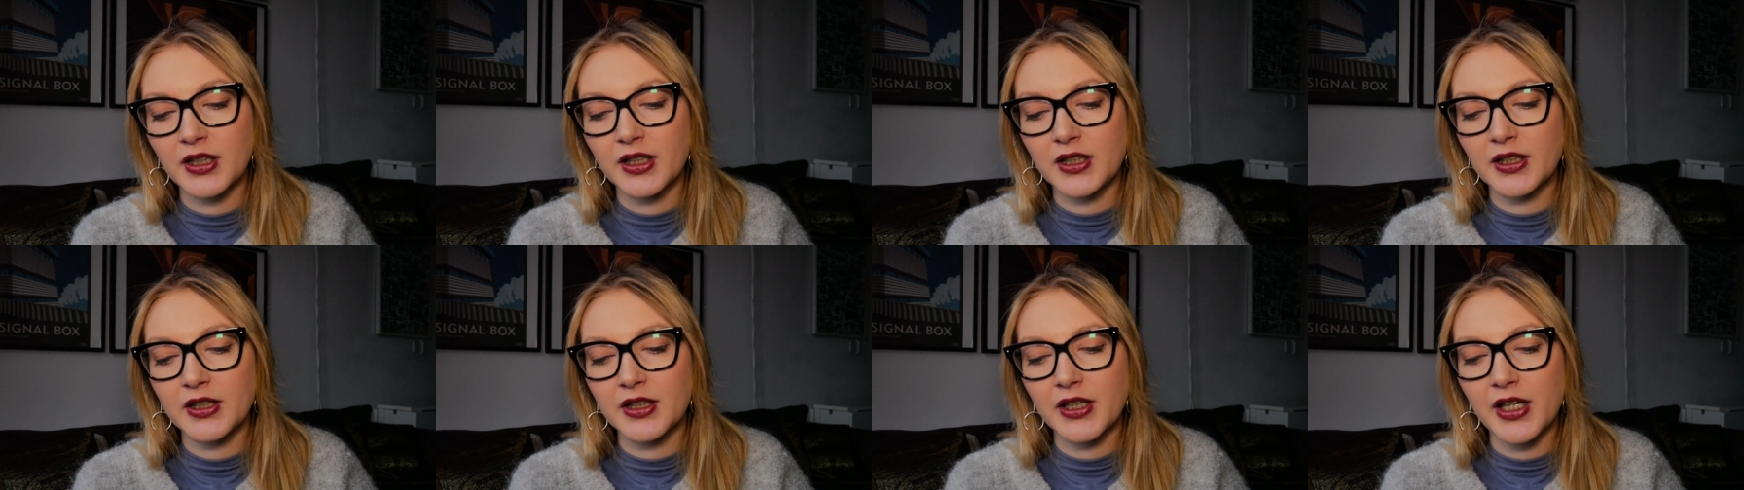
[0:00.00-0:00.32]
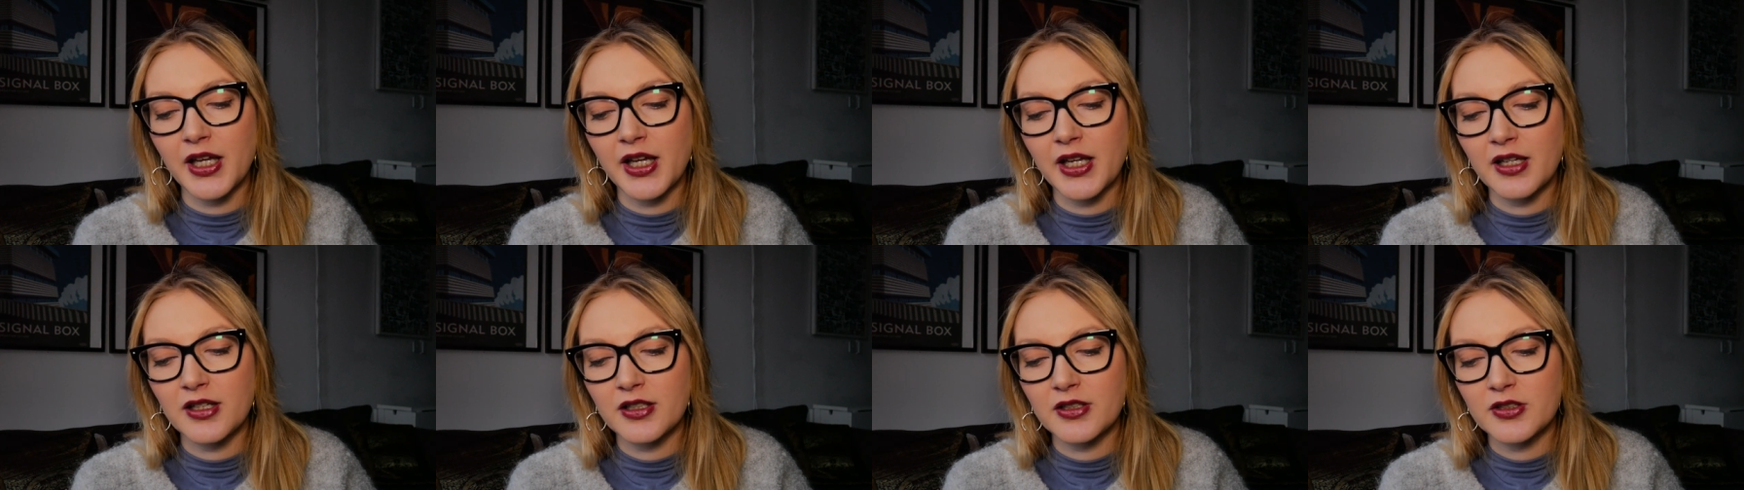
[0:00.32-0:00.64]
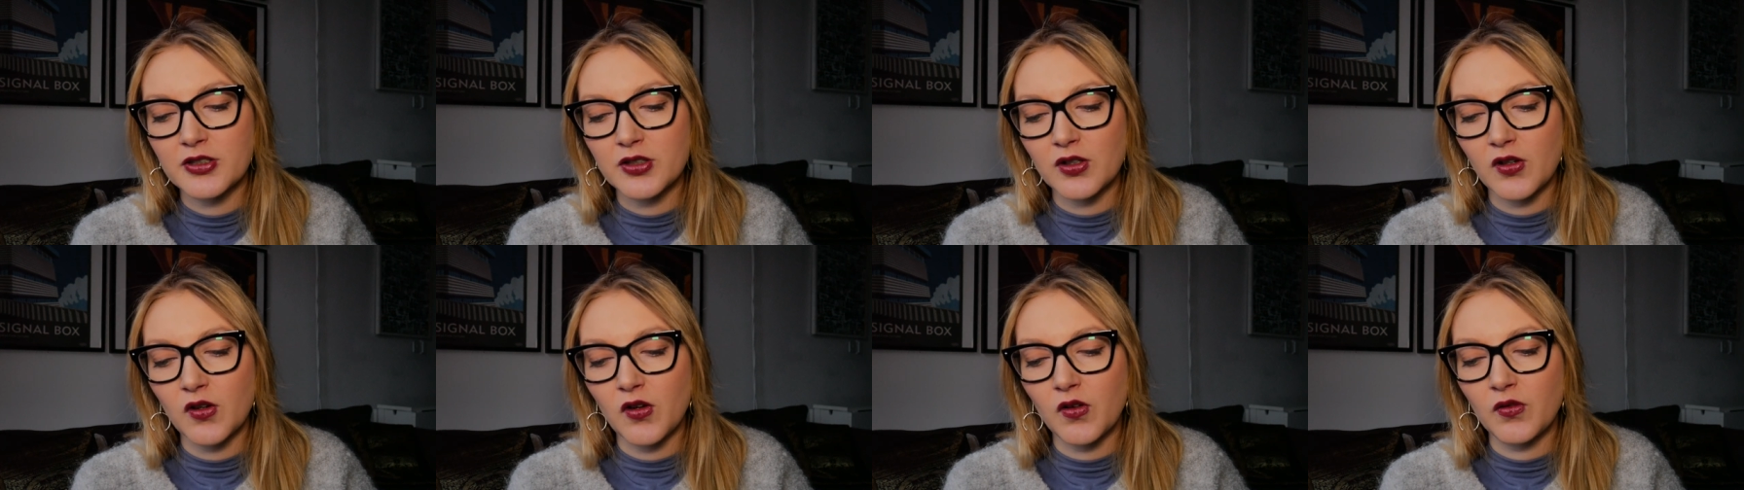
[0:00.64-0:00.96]
in the
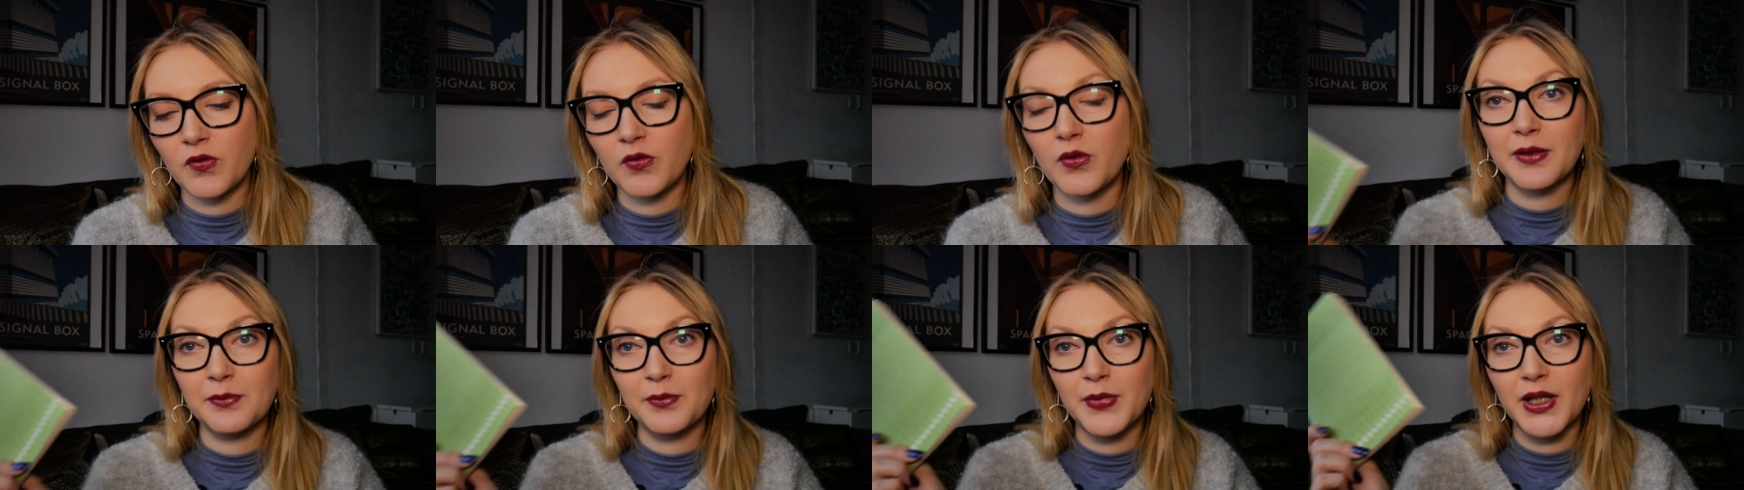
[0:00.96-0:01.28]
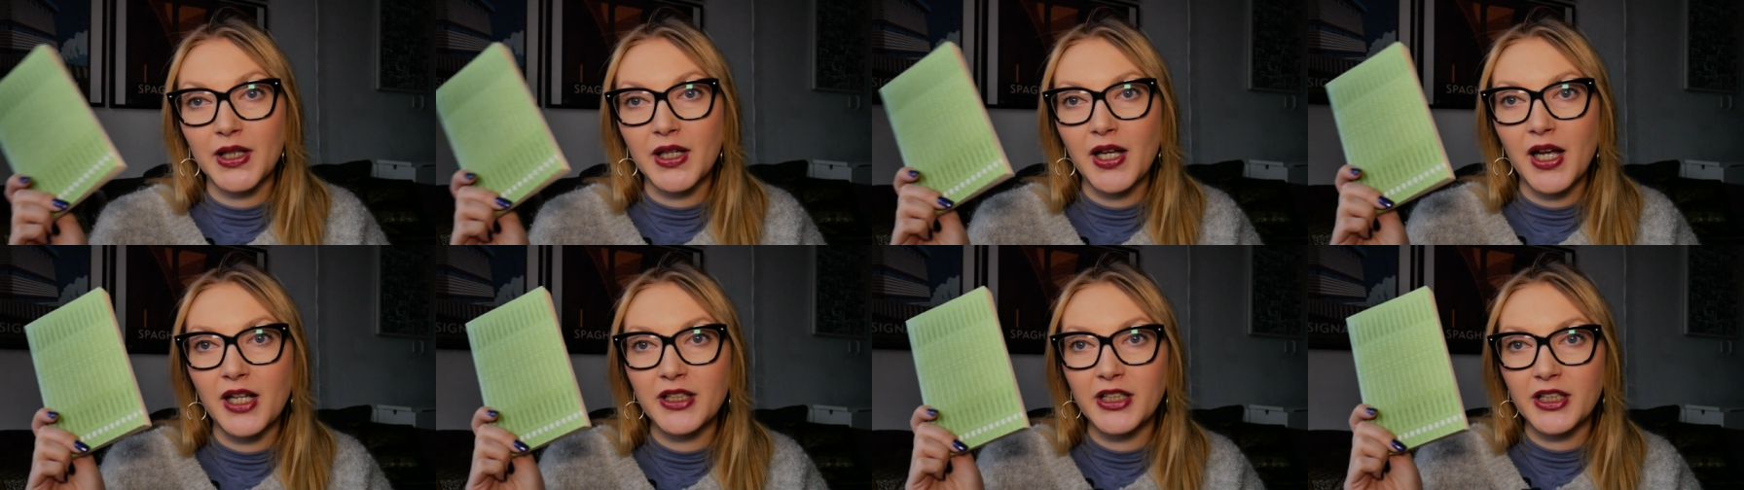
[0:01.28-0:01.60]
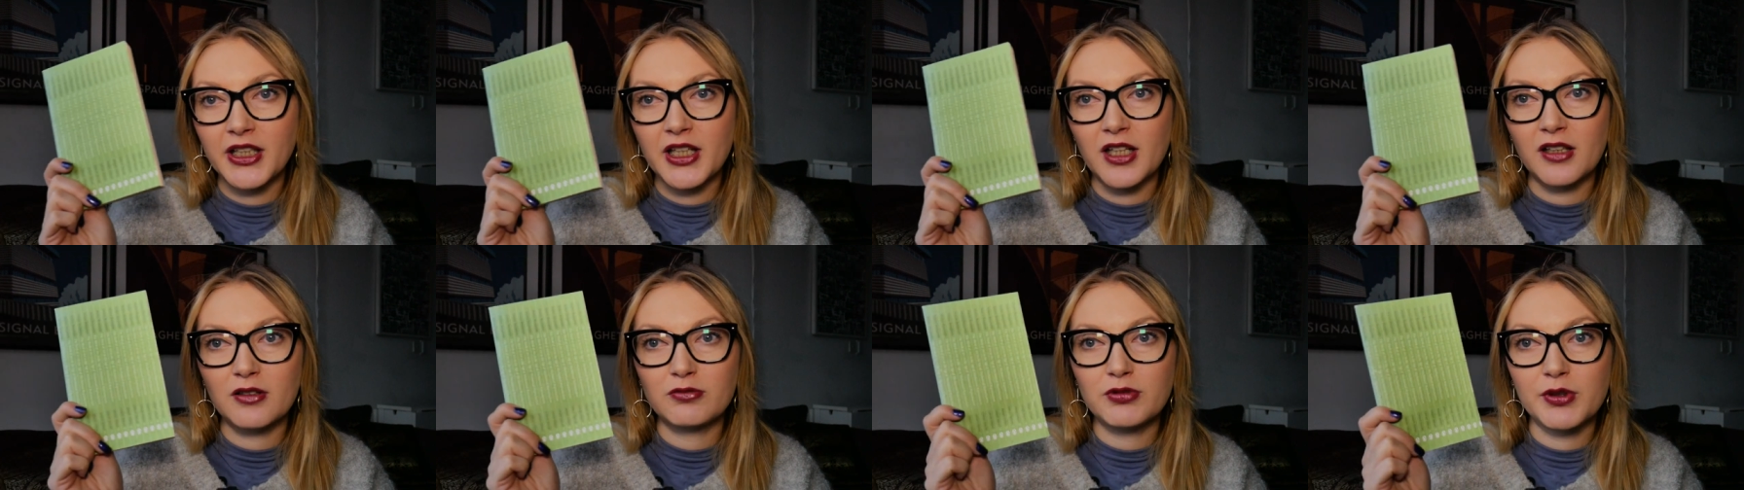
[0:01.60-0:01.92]
Age of
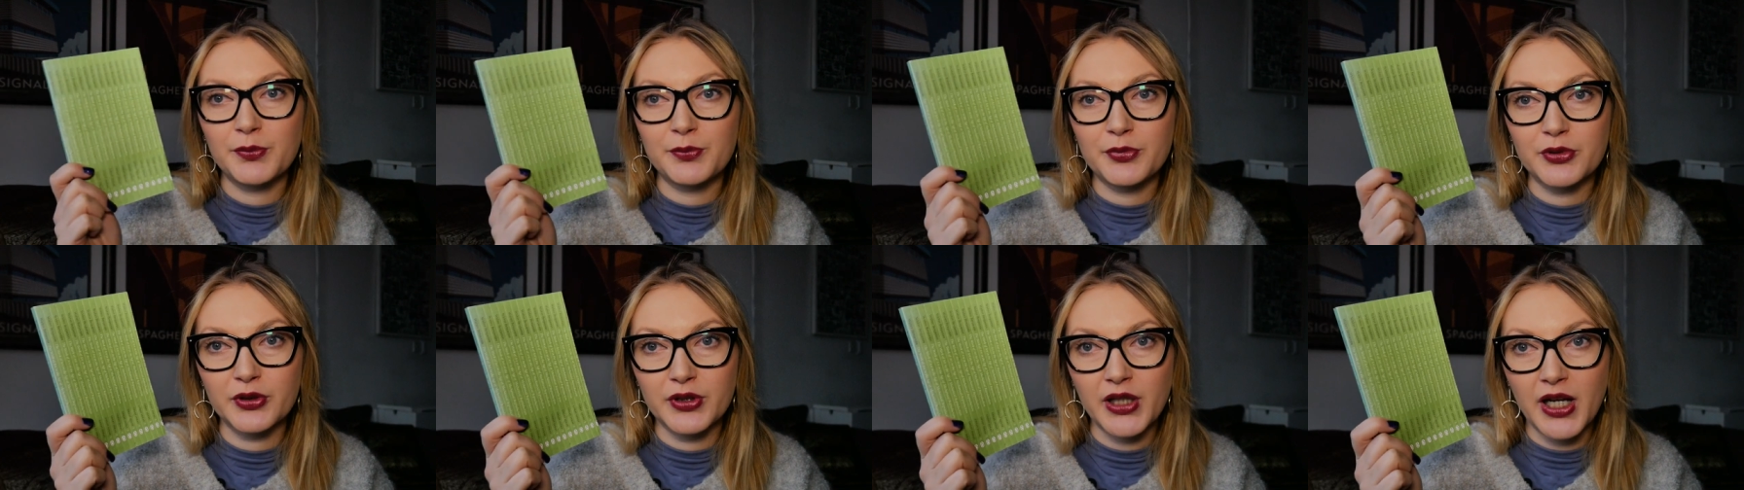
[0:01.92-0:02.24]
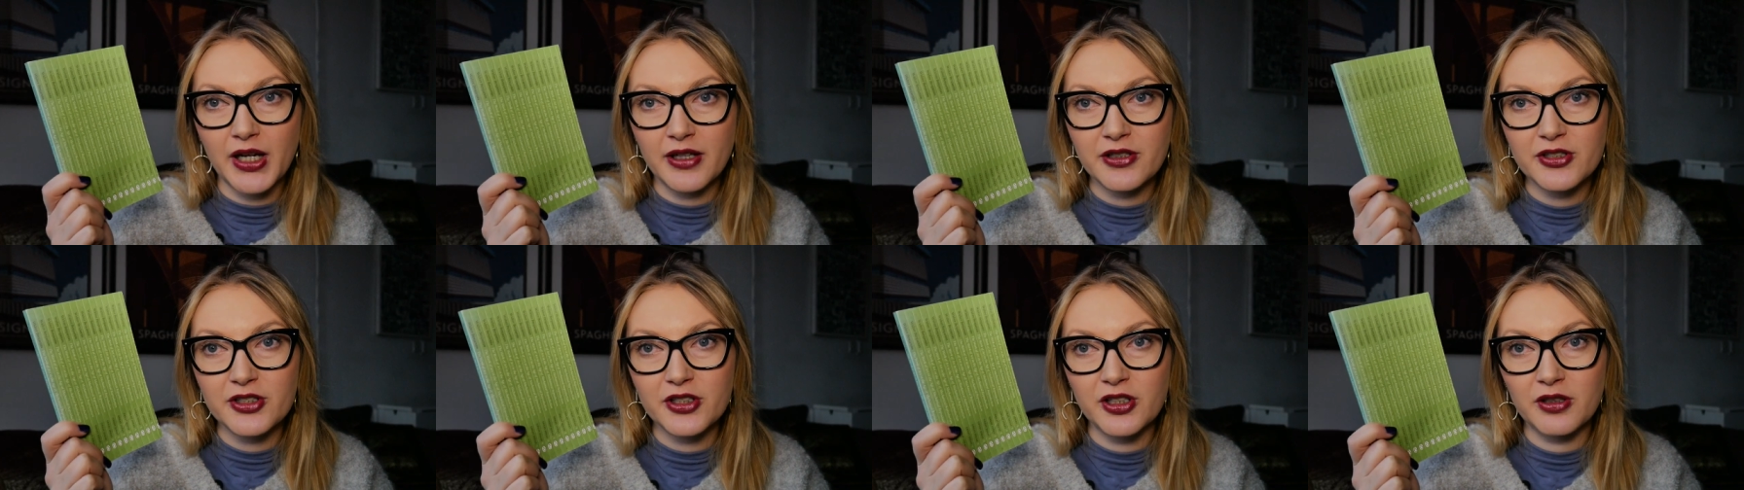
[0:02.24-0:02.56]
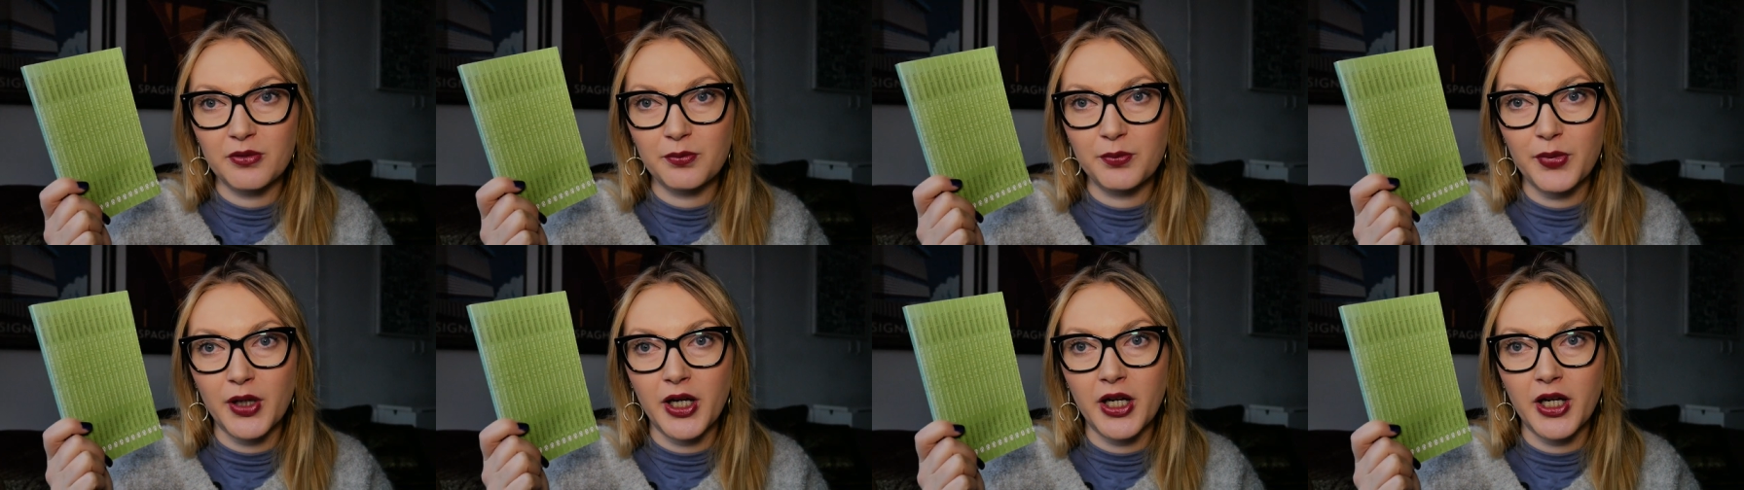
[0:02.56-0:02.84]
Mechanical Reproduction